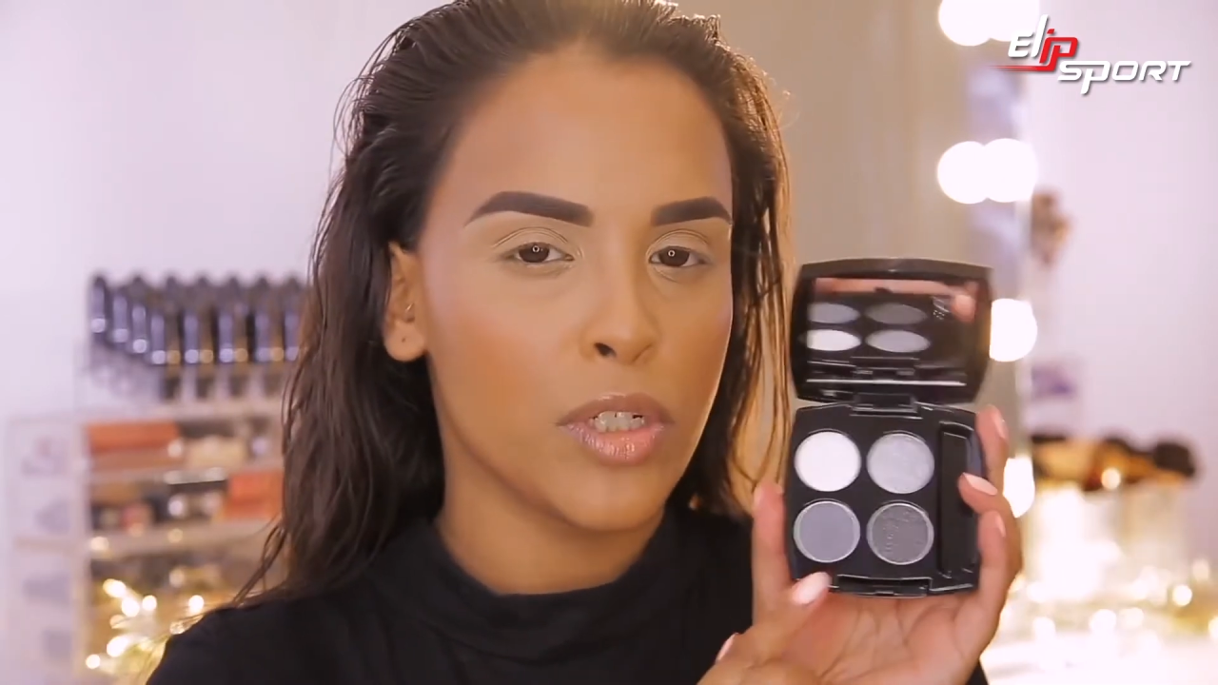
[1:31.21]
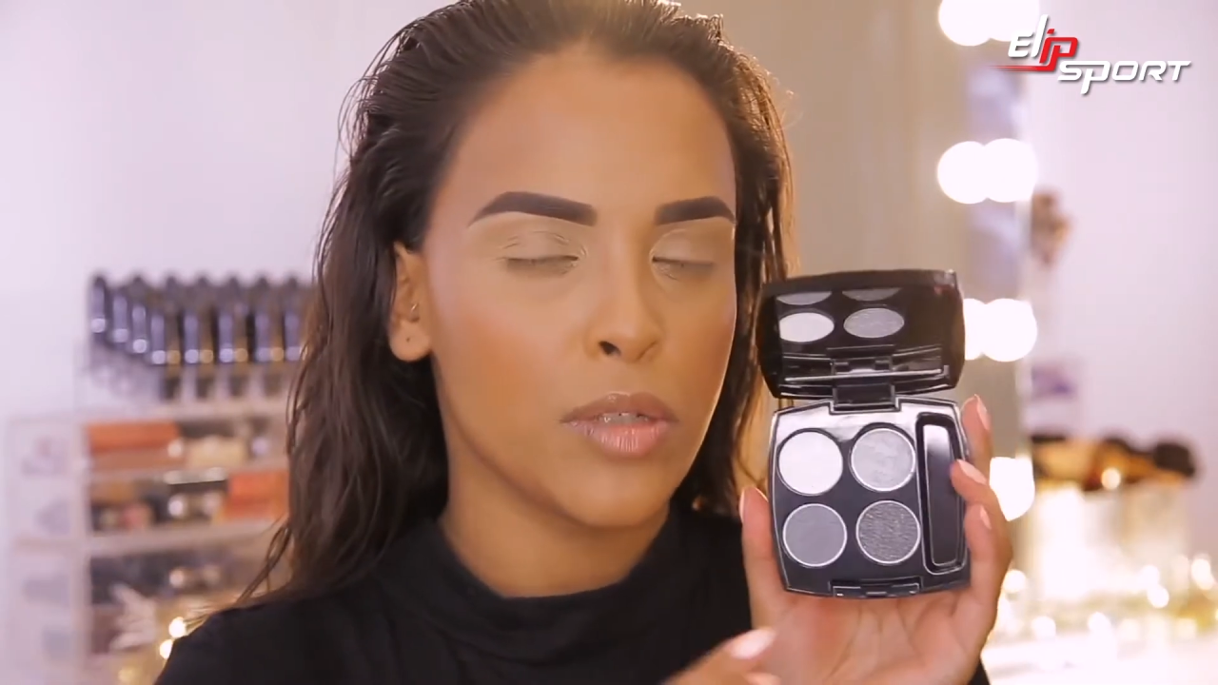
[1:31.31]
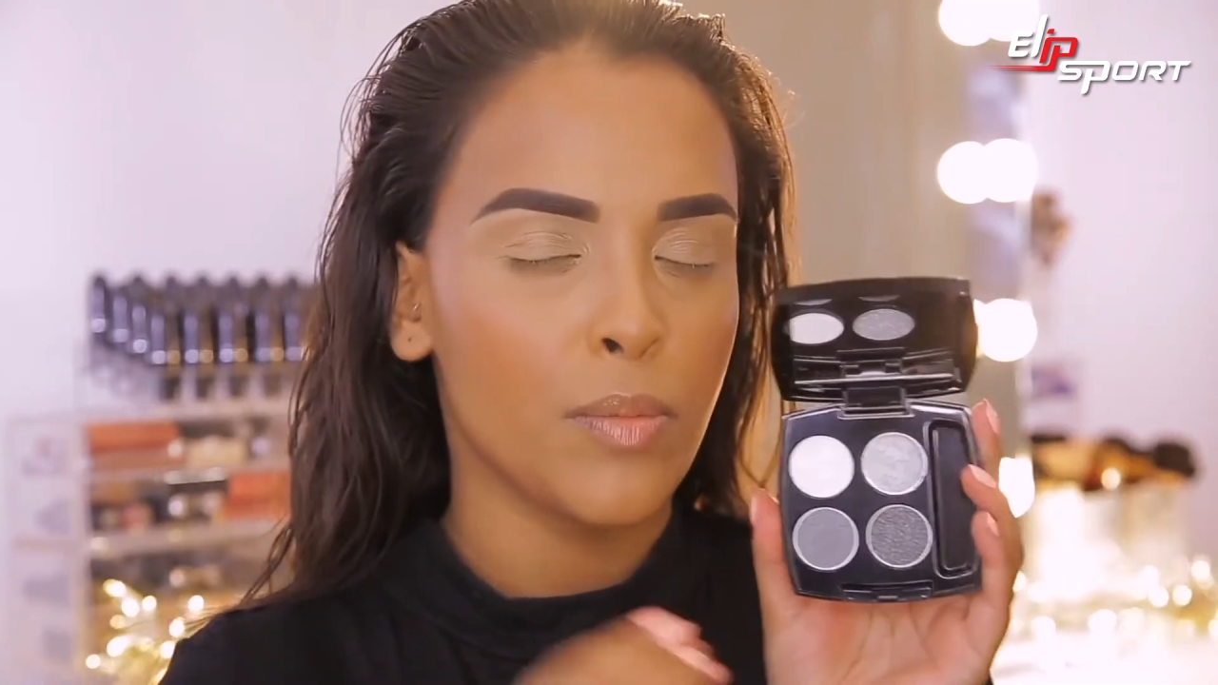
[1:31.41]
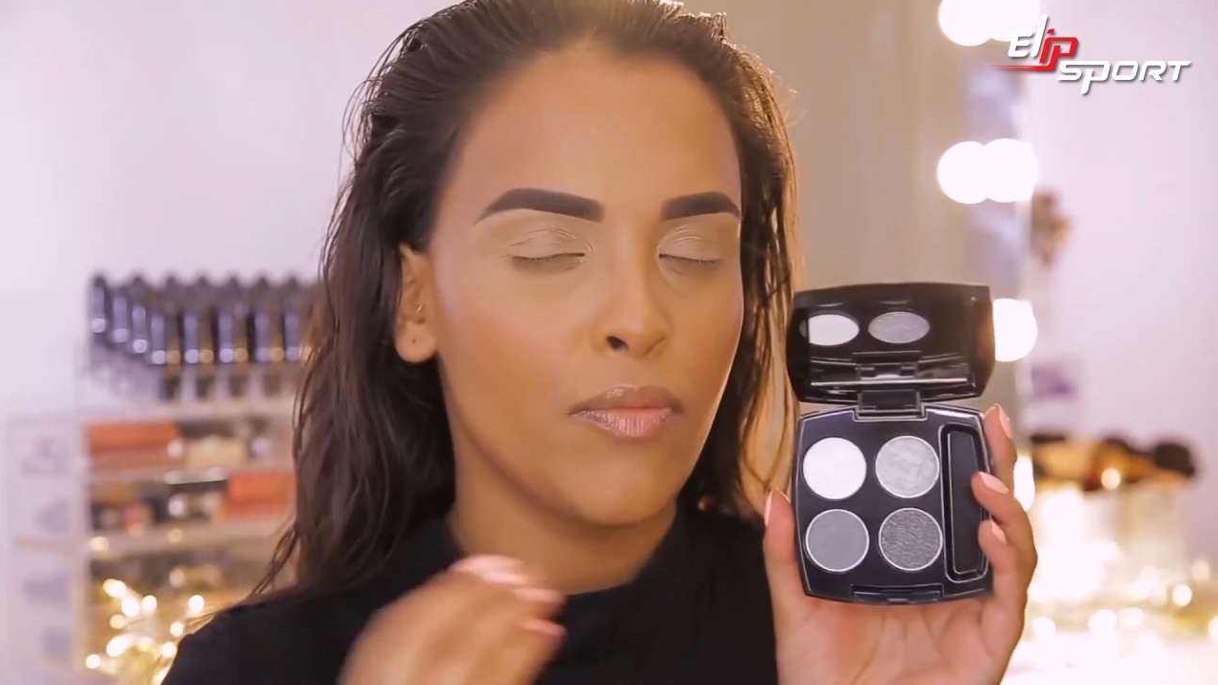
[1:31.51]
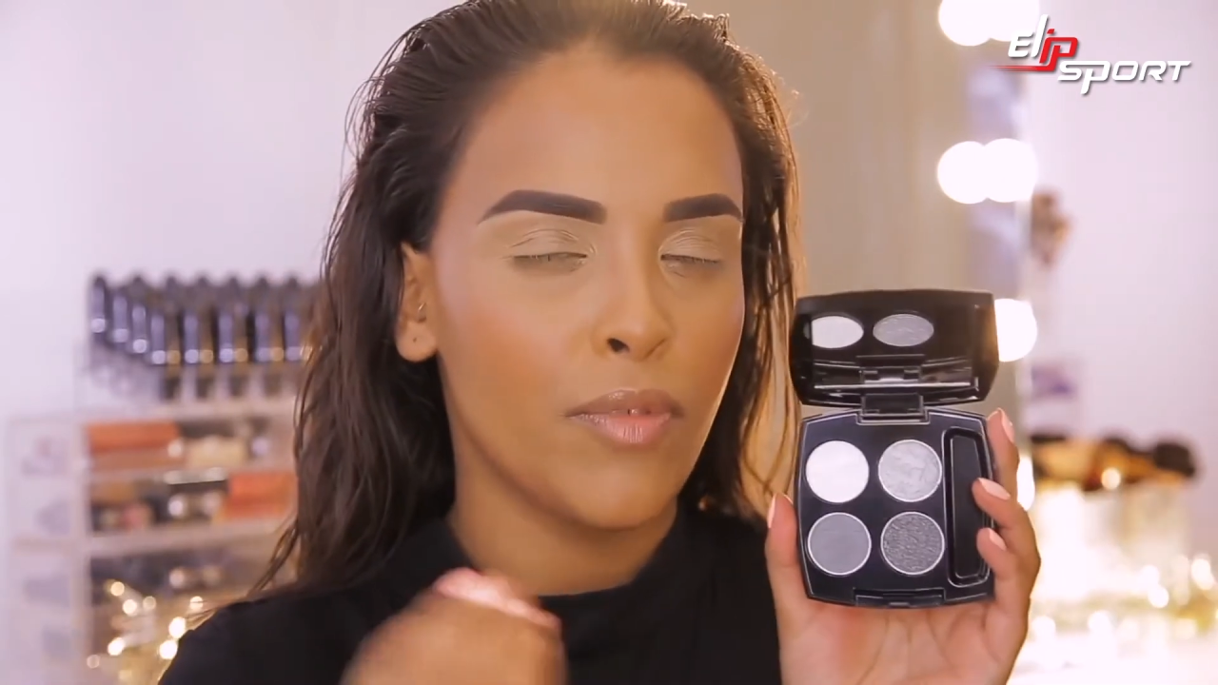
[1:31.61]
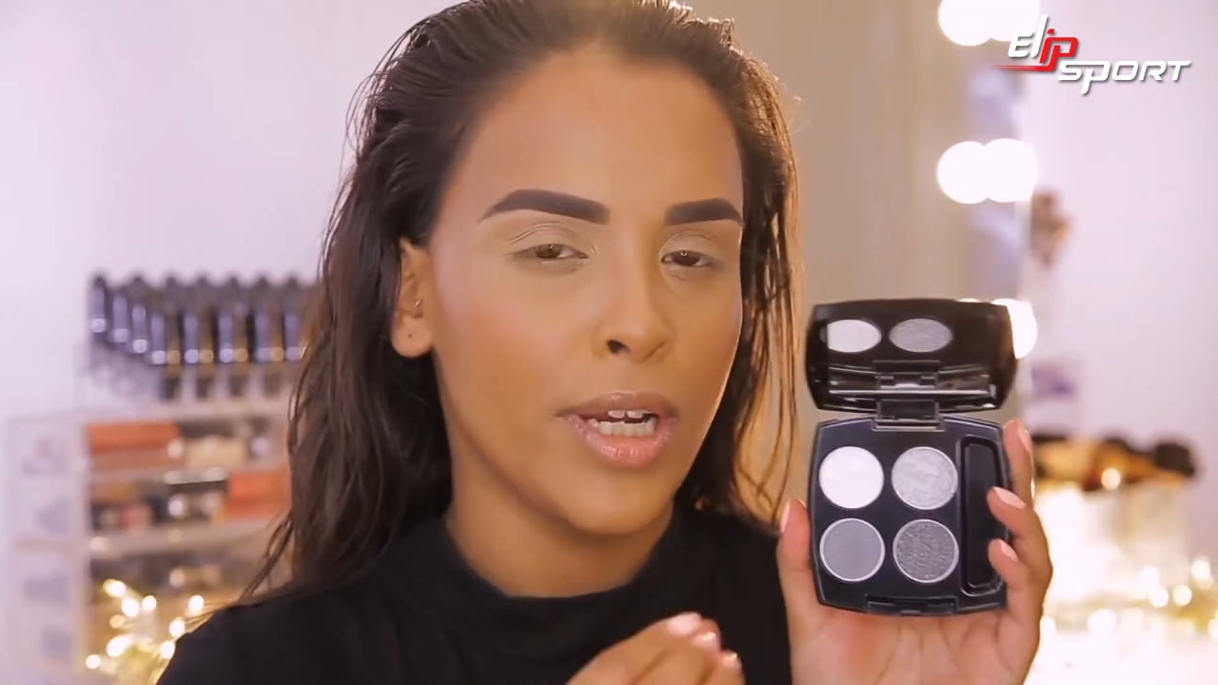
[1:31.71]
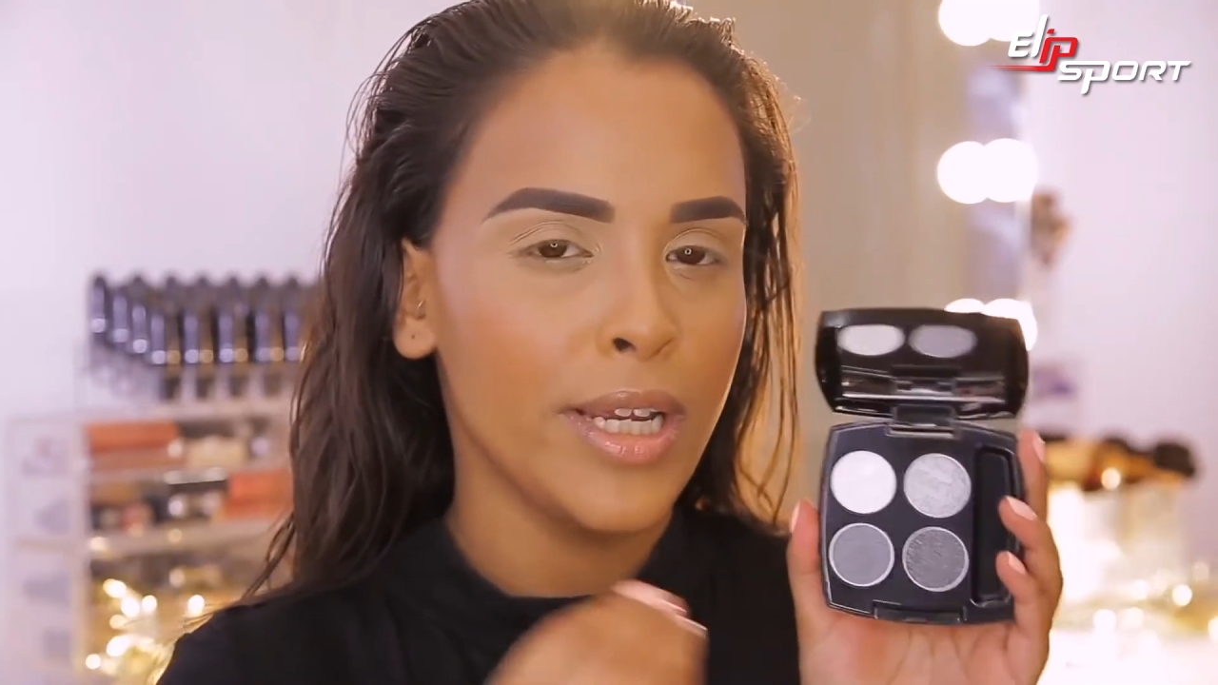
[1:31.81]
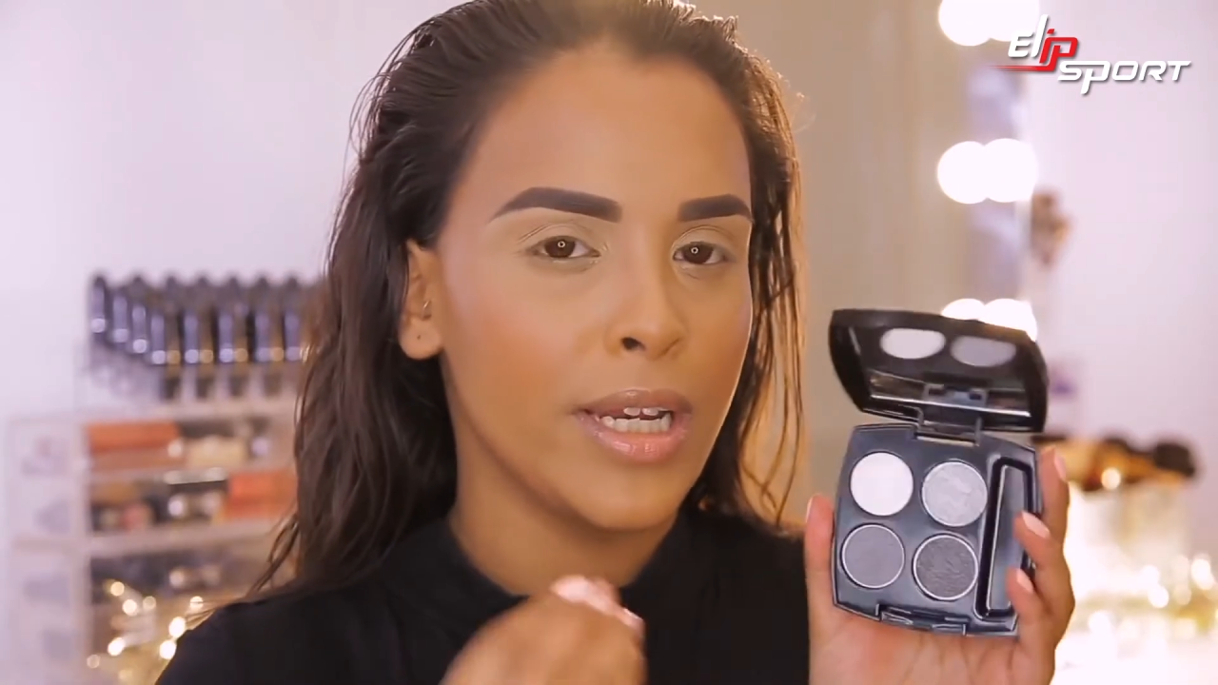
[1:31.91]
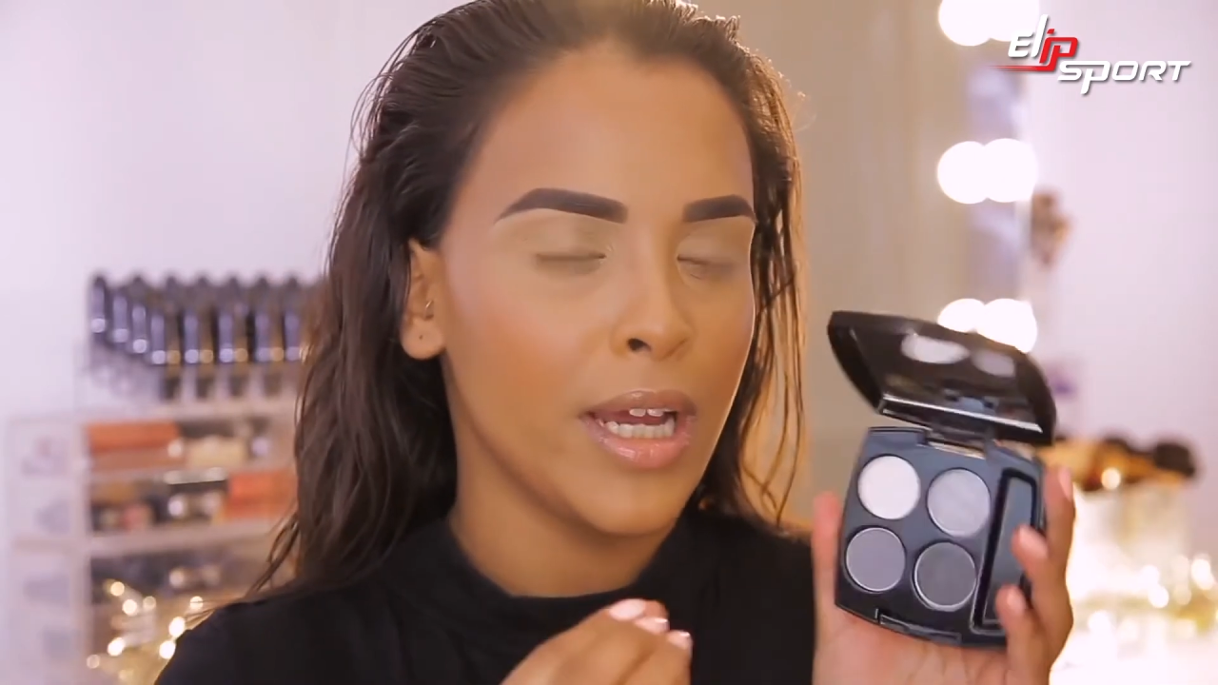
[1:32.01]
which is a really